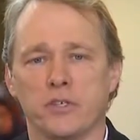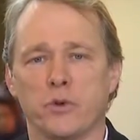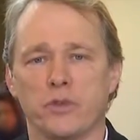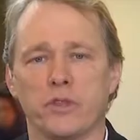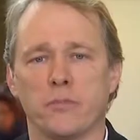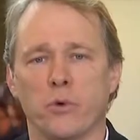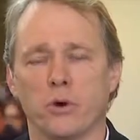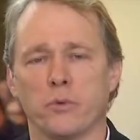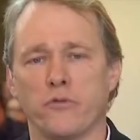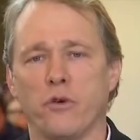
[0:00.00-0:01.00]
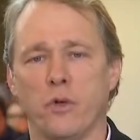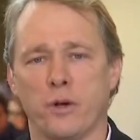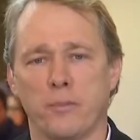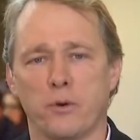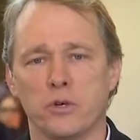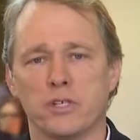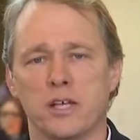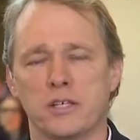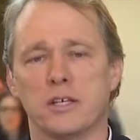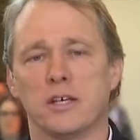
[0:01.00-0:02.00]
north of the border, we're following a
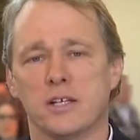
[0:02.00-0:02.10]
process.